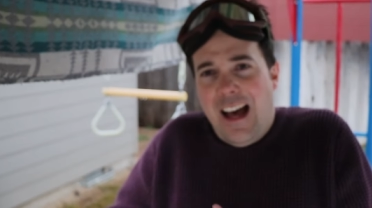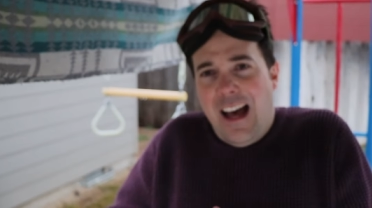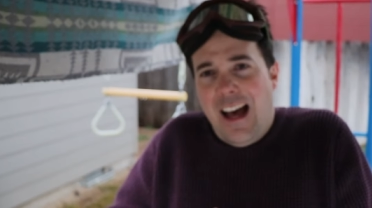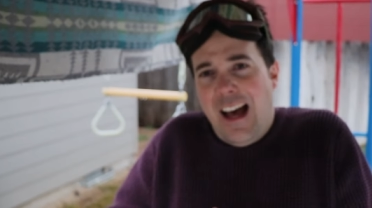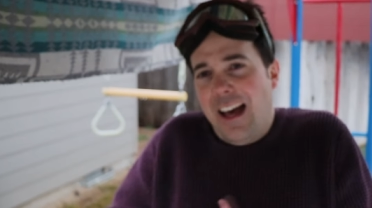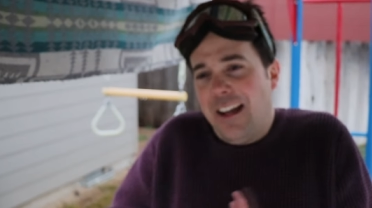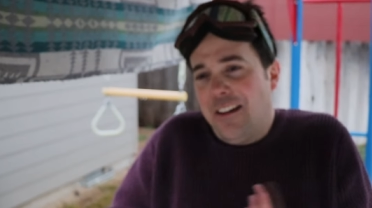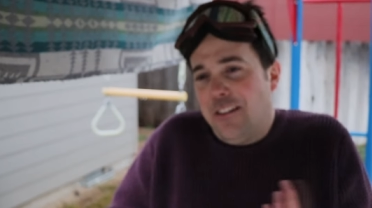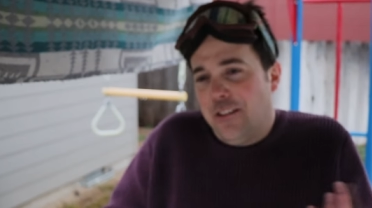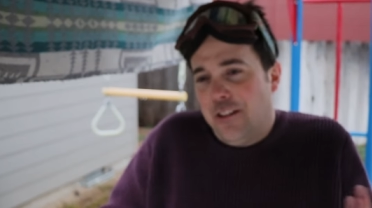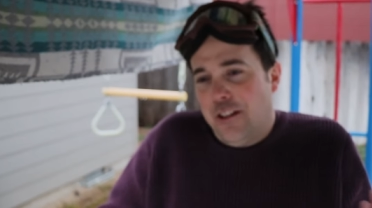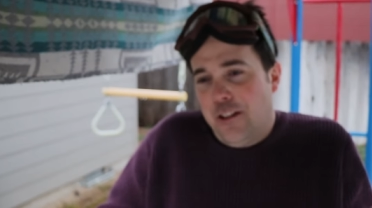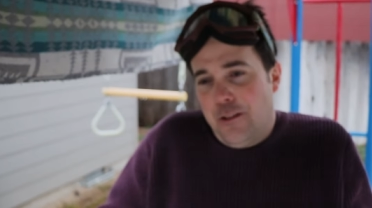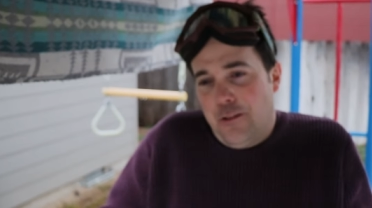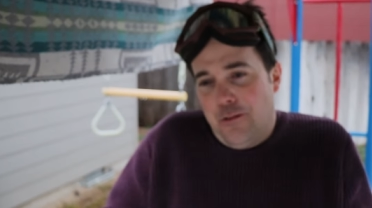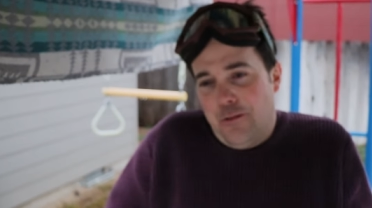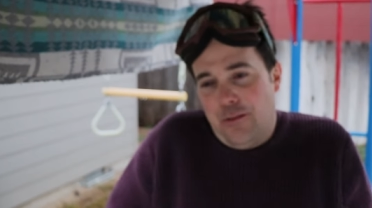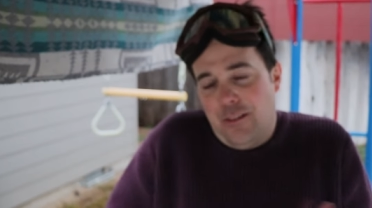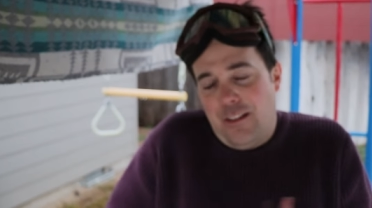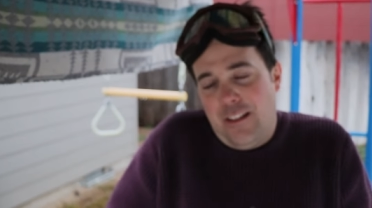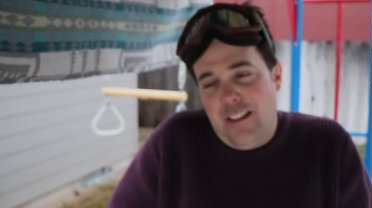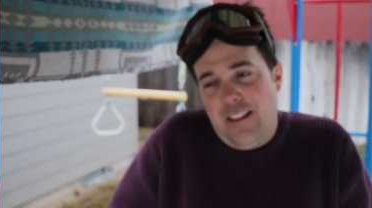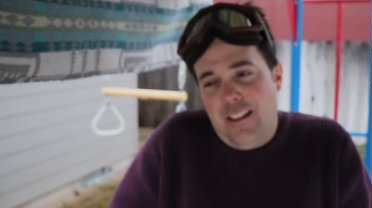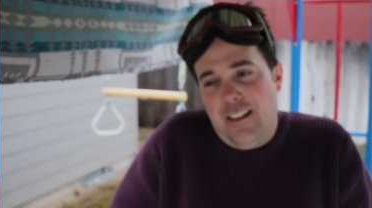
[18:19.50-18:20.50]
I don't know.
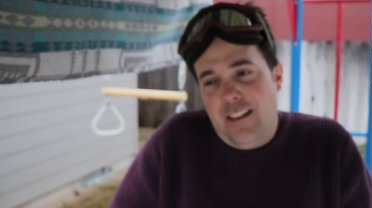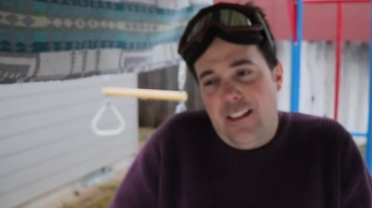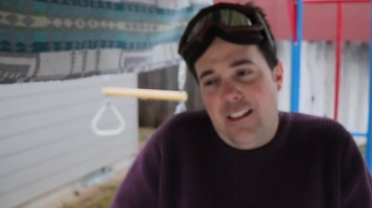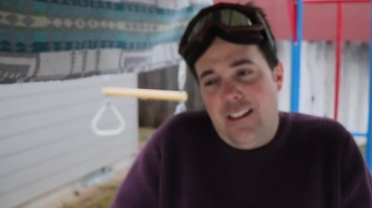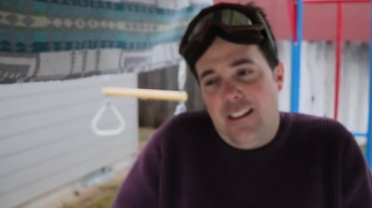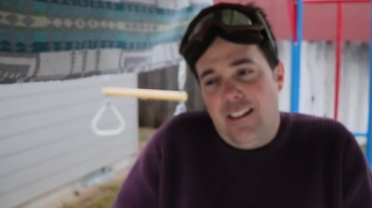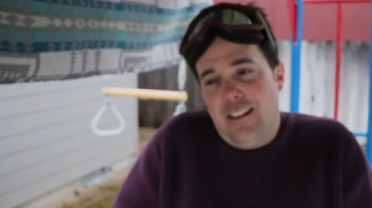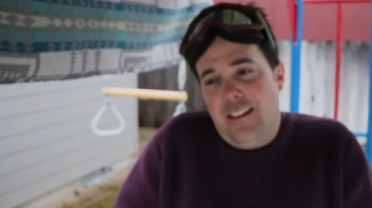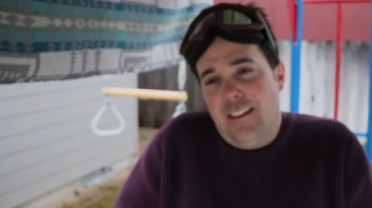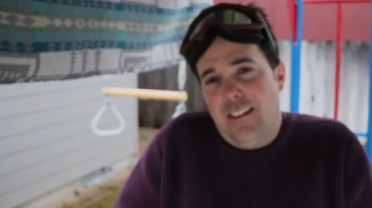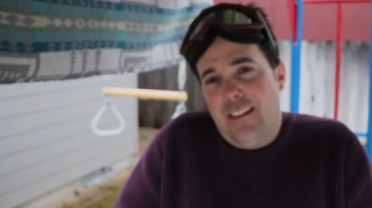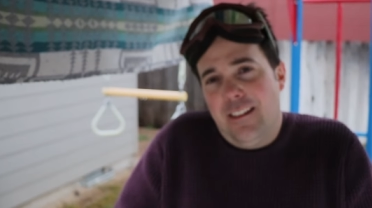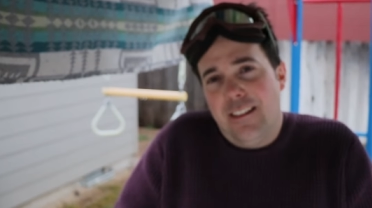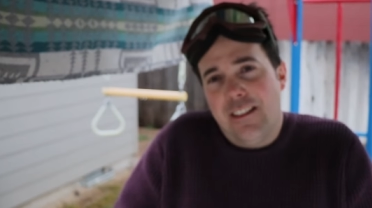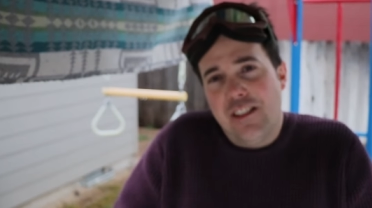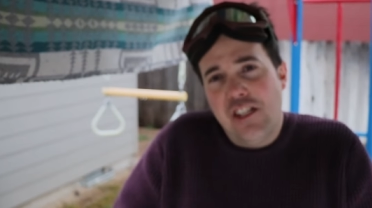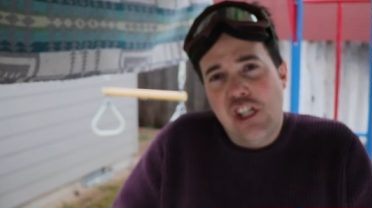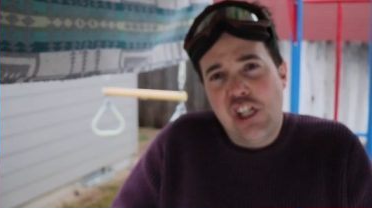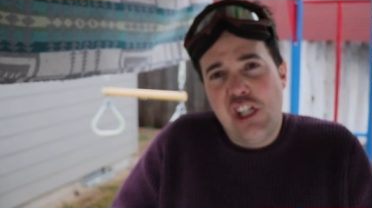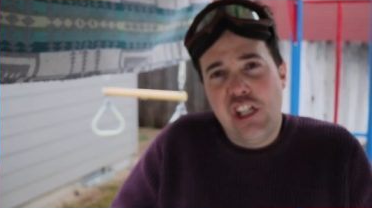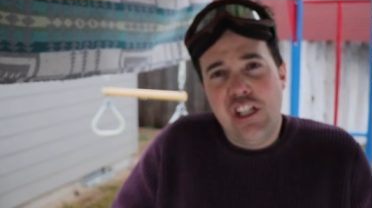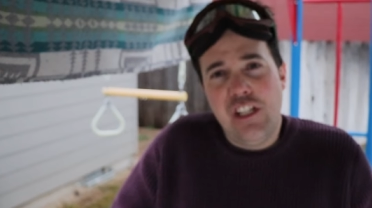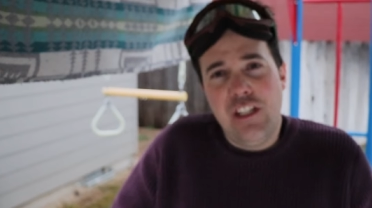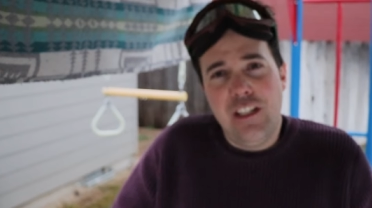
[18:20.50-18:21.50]
Uh,
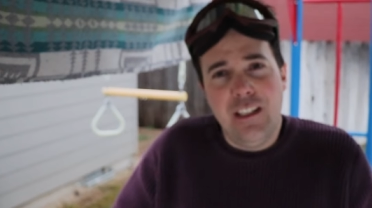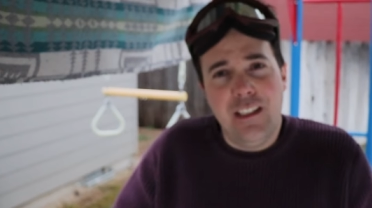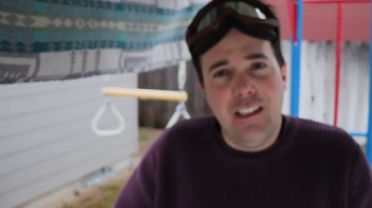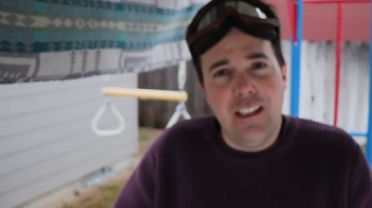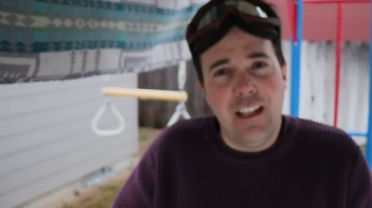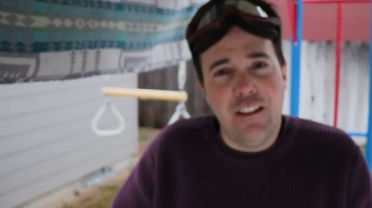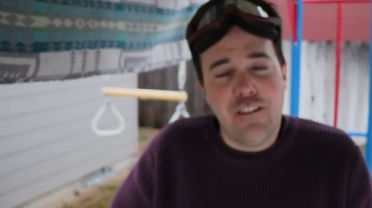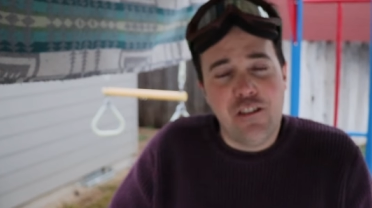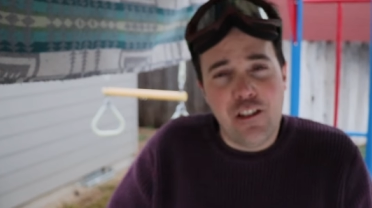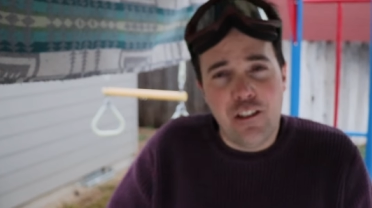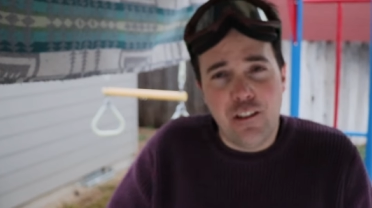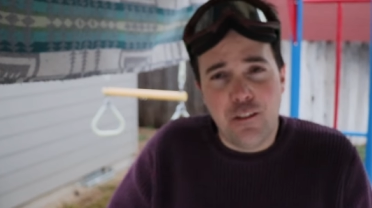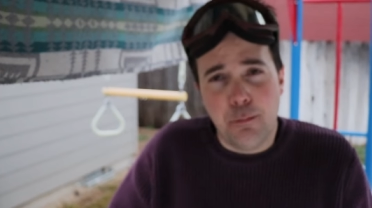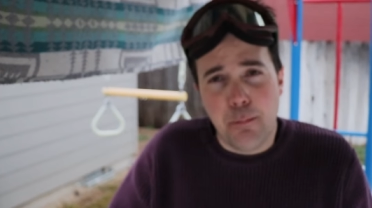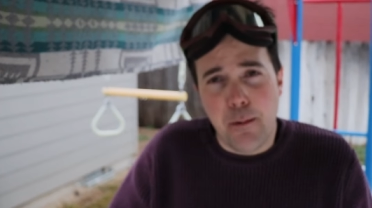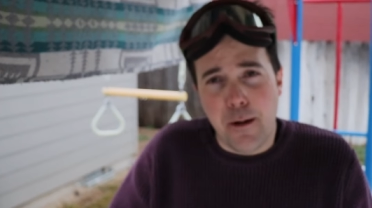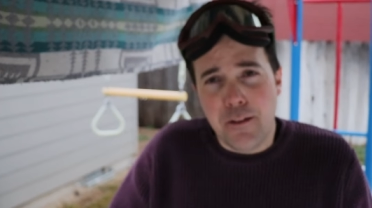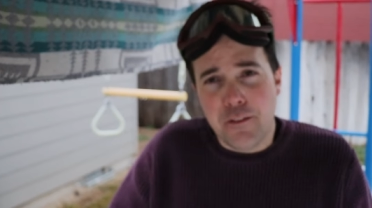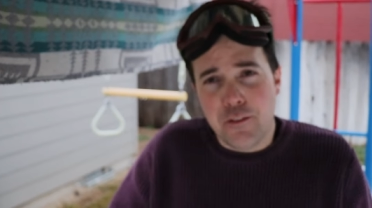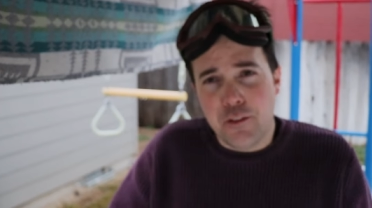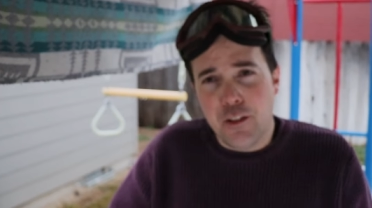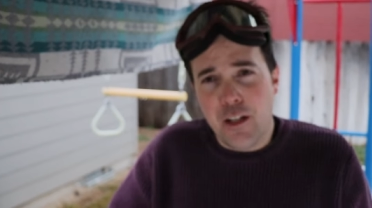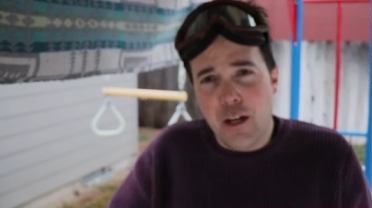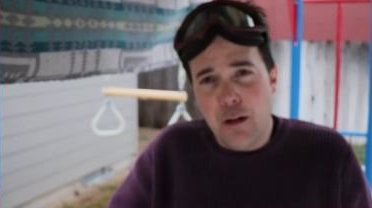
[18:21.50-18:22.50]
she, if she
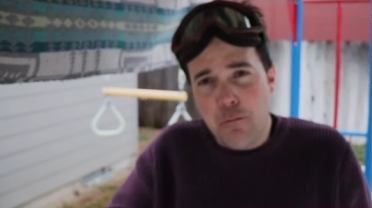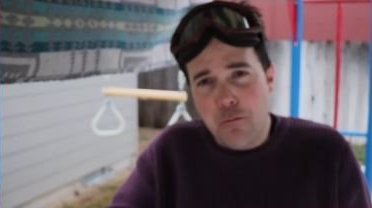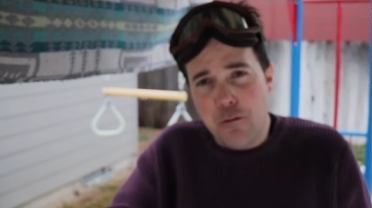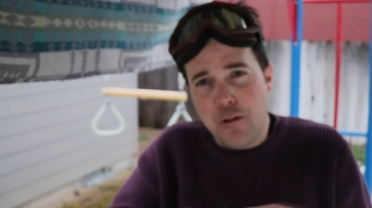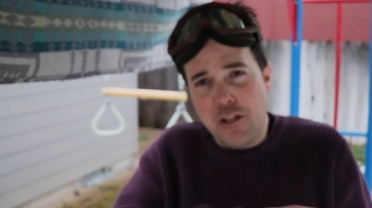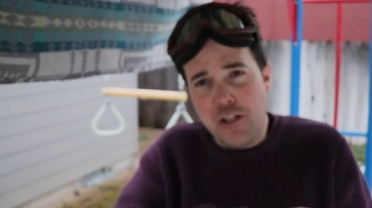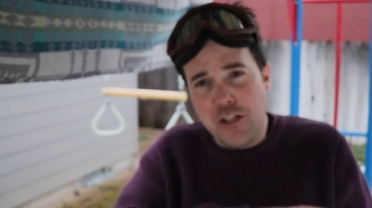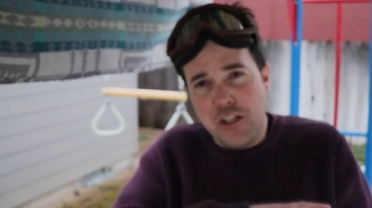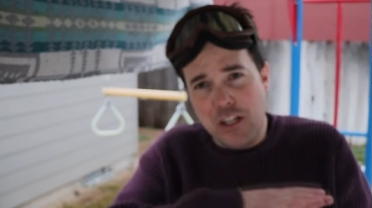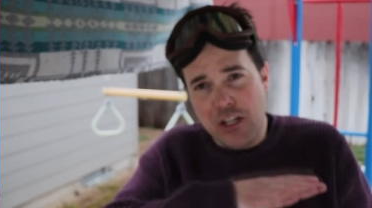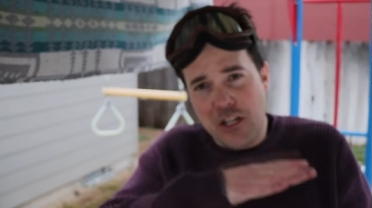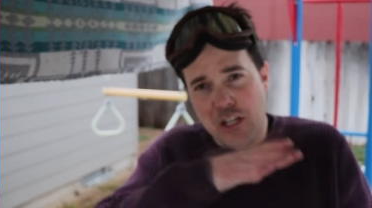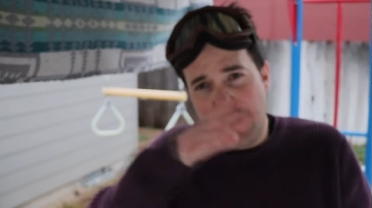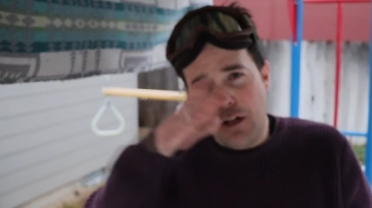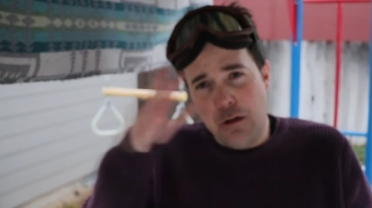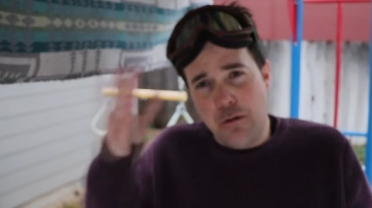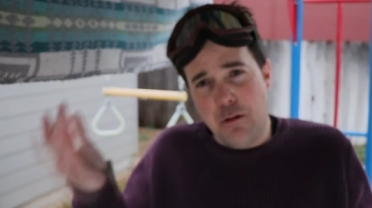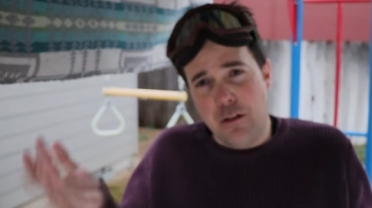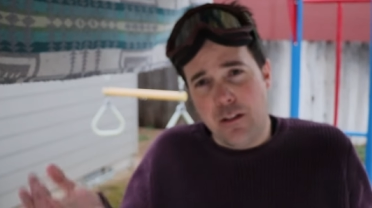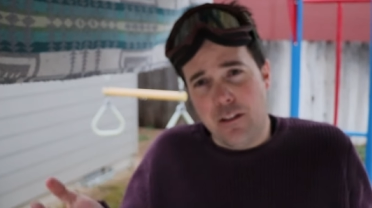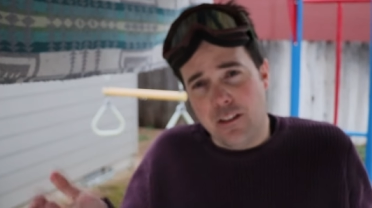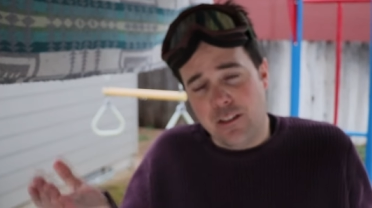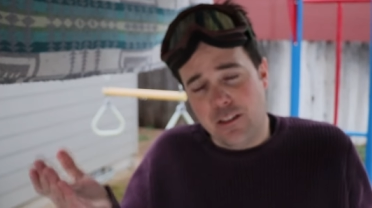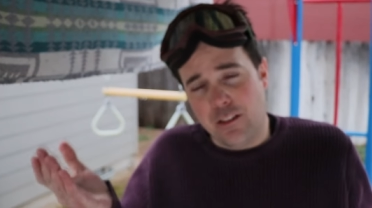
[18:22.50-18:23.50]
sponsored, I wish that she
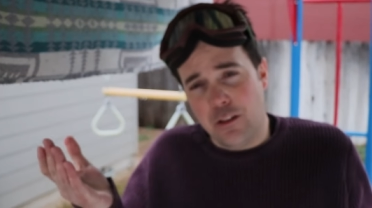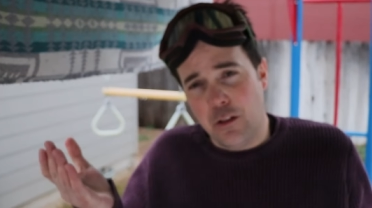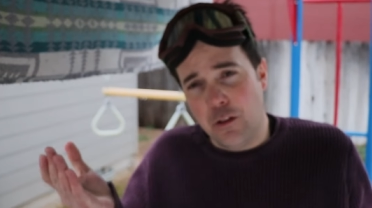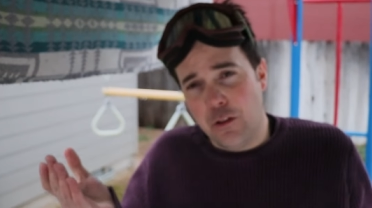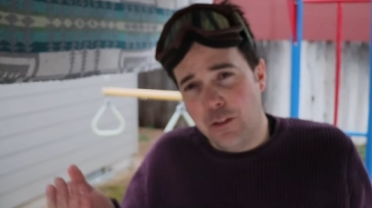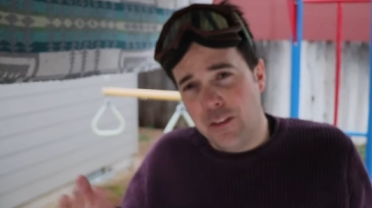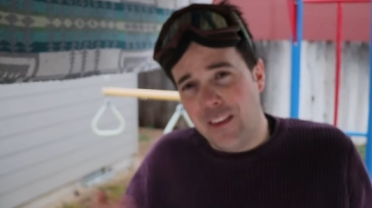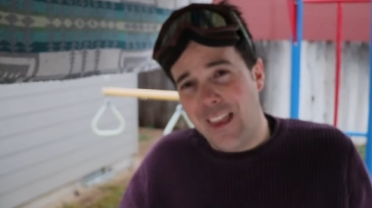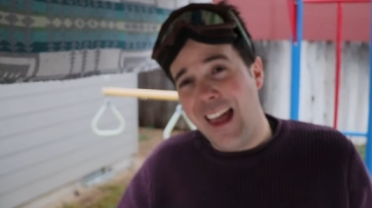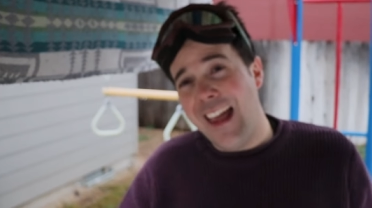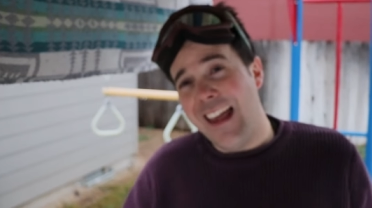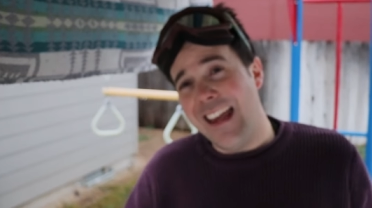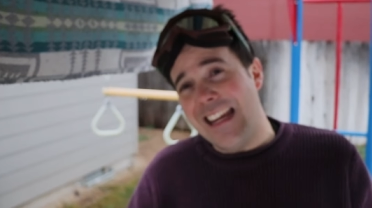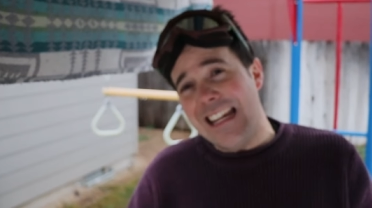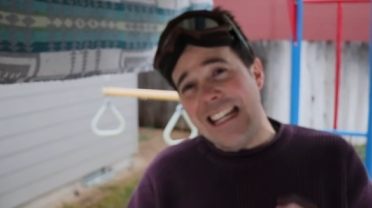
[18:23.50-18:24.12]
would disclose that.